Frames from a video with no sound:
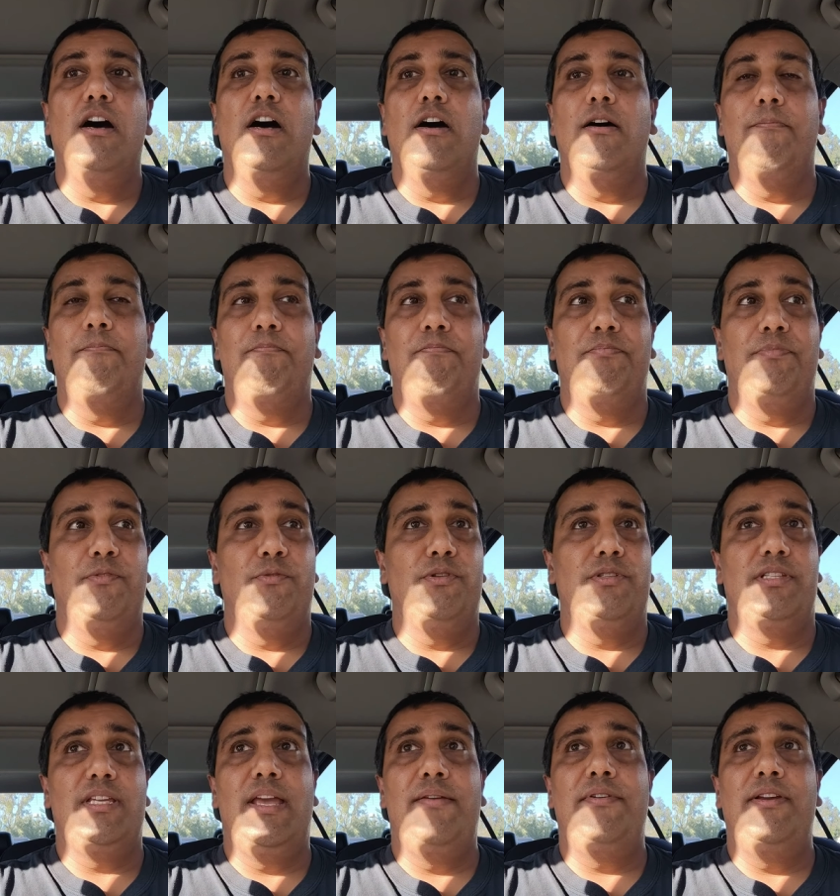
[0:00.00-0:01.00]
um,
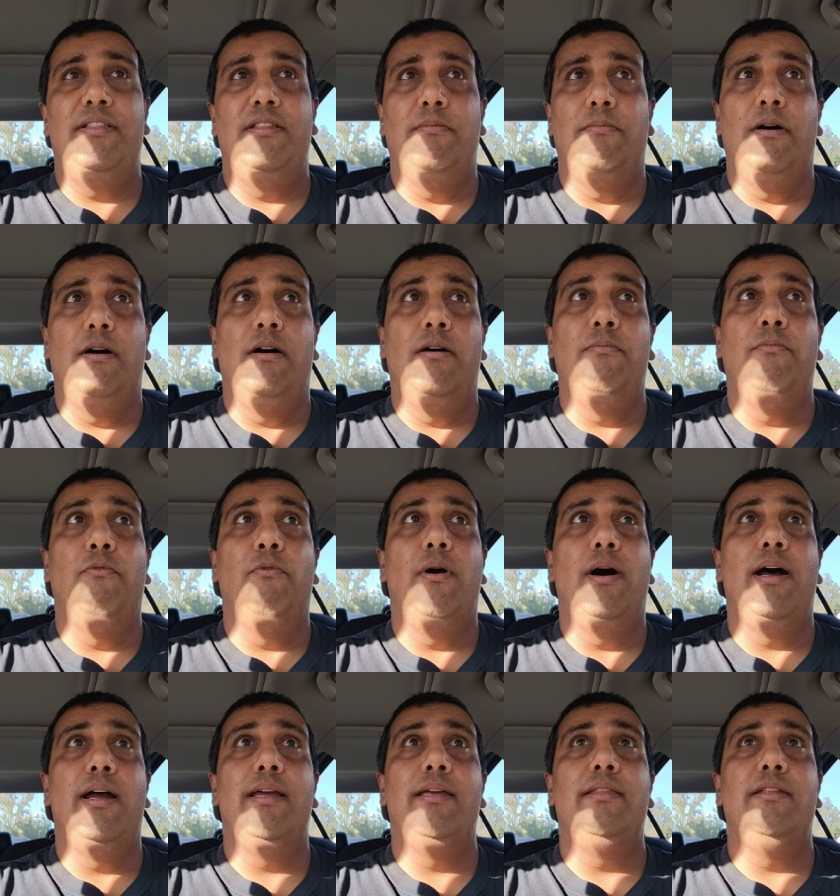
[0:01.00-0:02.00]
was saving the mom,
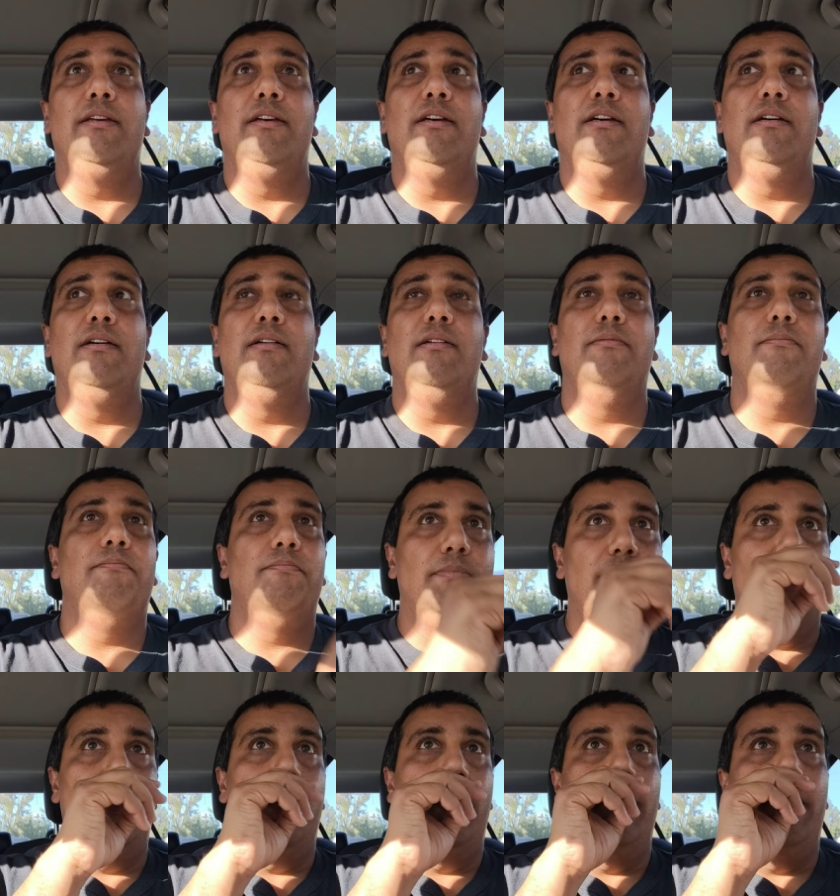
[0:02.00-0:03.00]
why the,
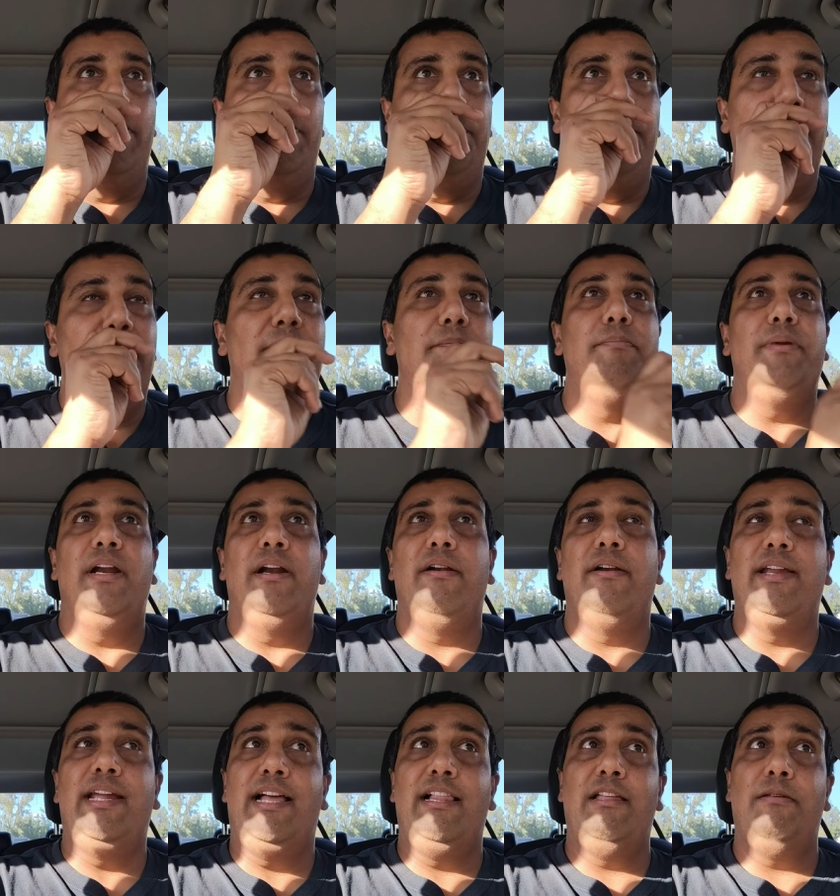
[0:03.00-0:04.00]
um,
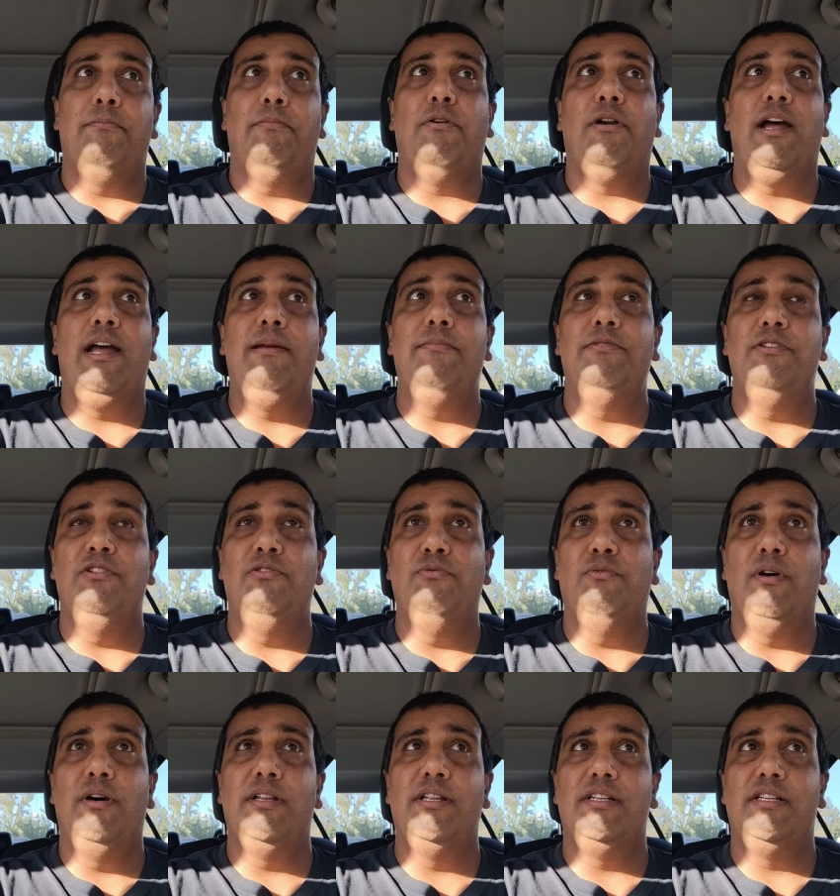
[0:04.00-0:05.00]
Barry Allen Prime
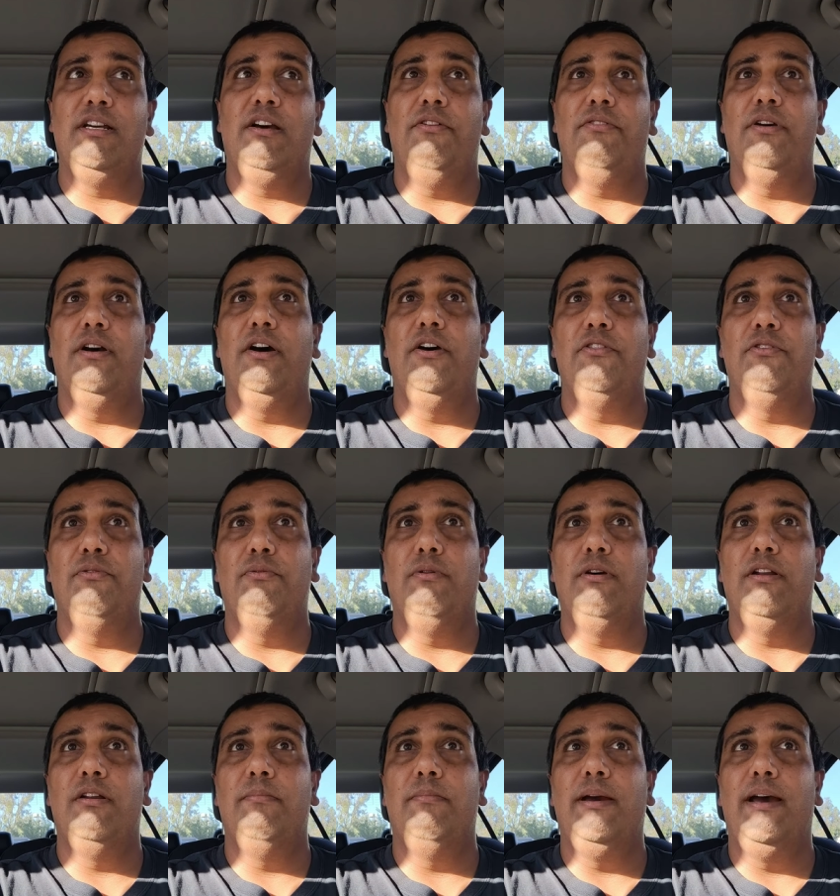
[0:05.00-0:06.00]
didn't want to tell the other
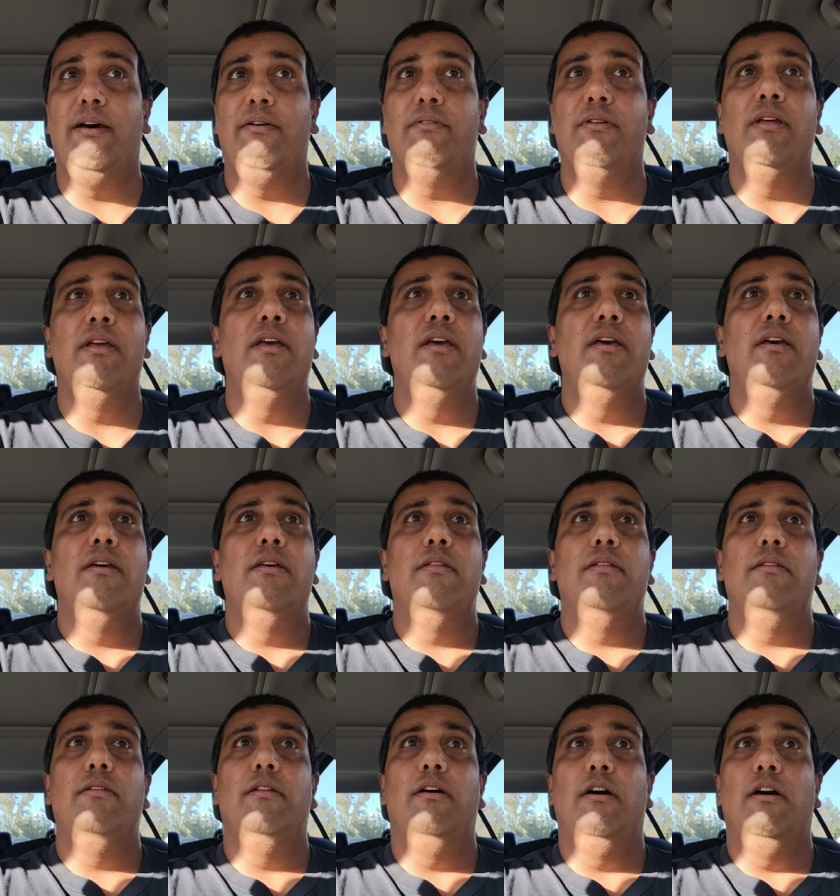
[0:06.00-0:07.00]
one about,
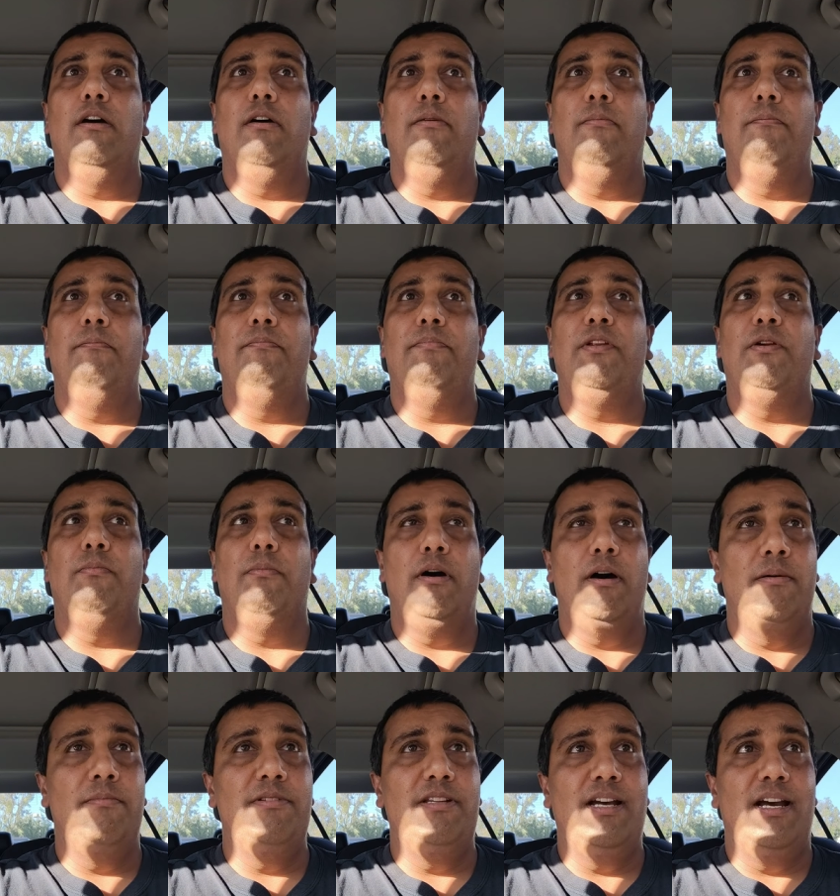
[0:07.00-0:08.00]
um, their
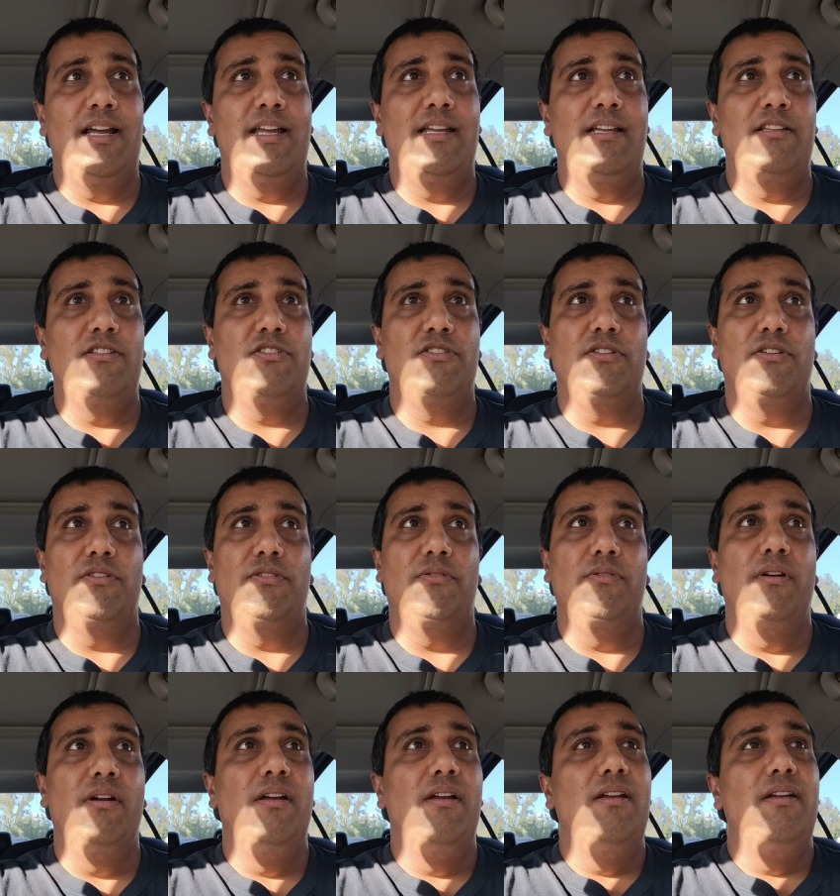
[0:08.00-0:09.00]
mom dying.
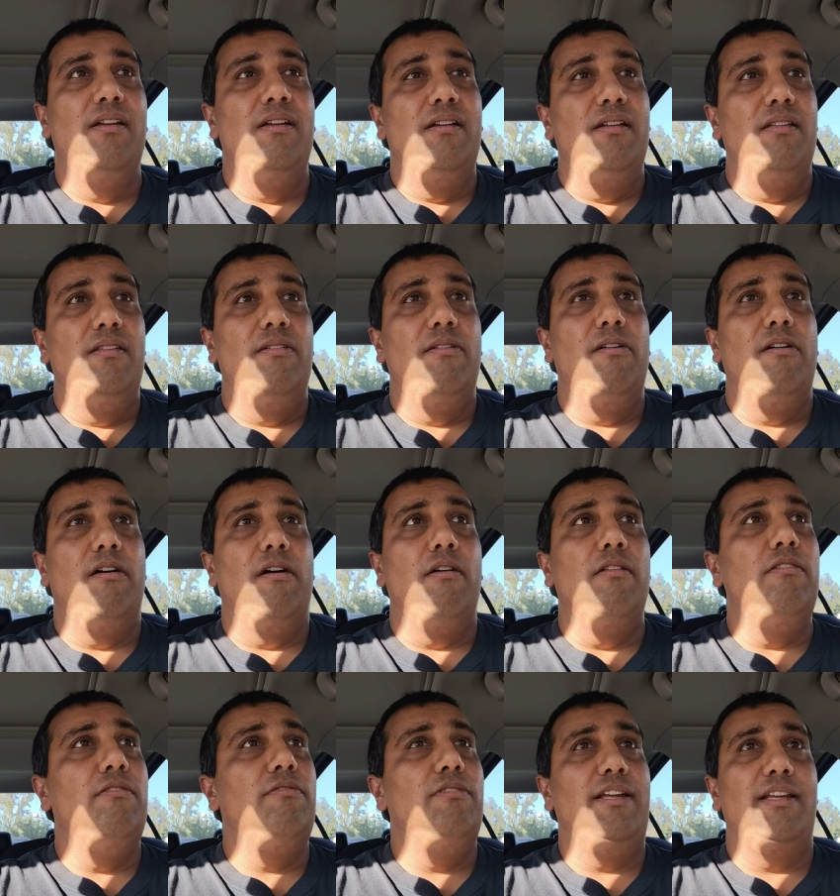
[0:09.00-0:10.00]
So
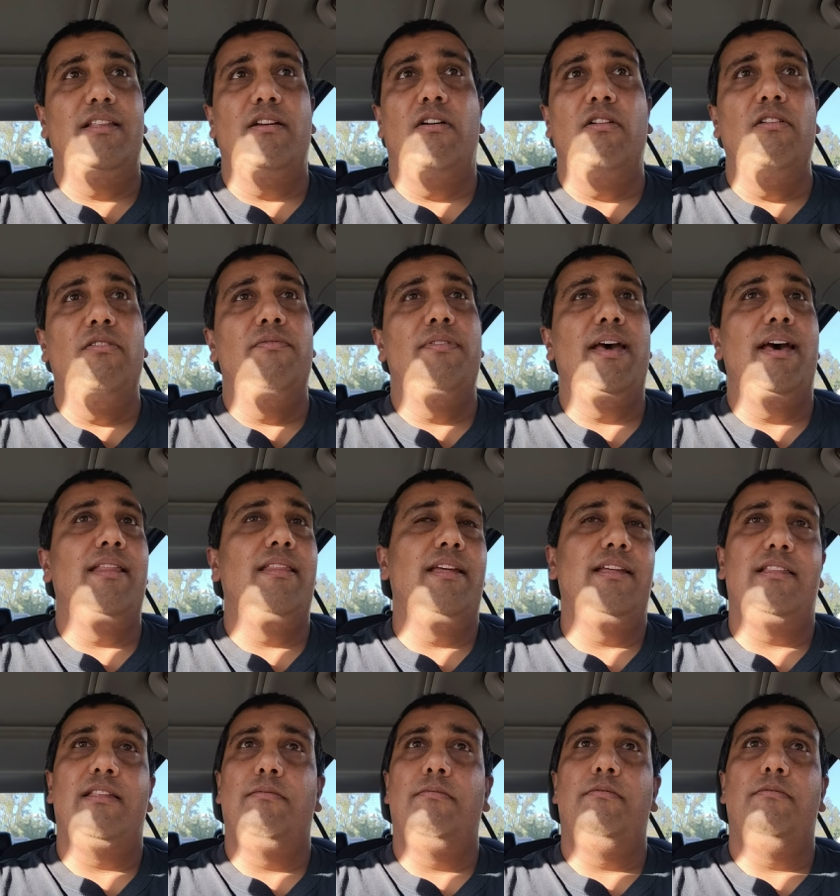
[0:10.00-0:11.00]
all, like all of that,
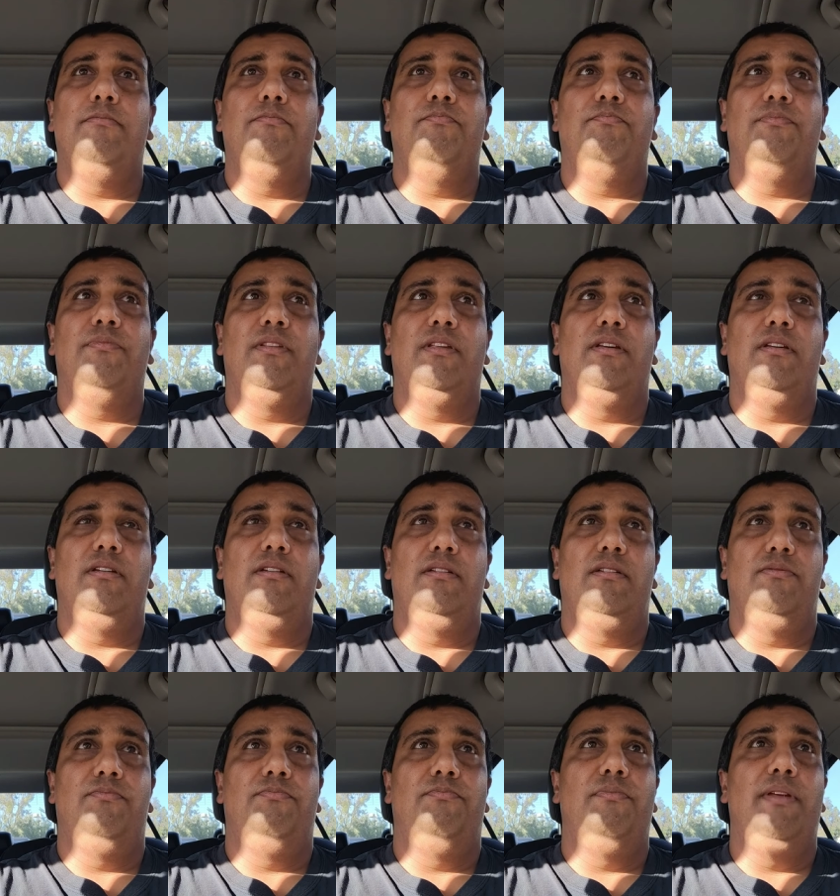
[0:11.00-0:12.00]
like the,
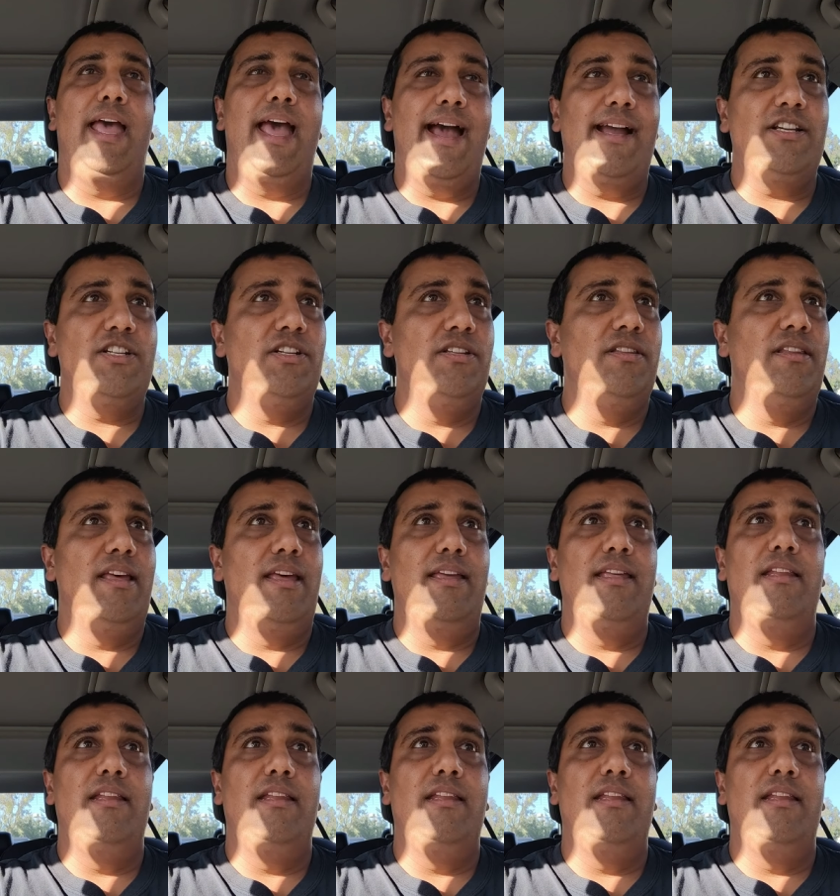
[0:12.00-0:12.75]
the action